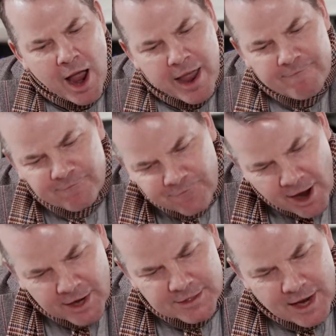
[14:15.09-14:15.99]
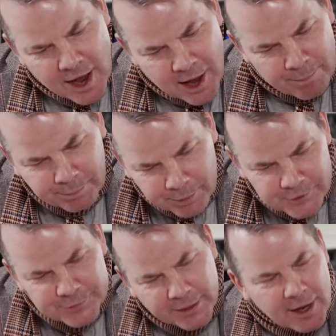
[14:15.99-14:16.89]
I f***ed up
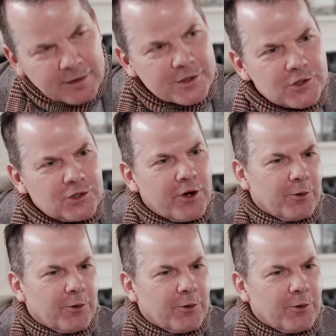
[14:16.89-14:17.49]
Bruce McCulloch's show.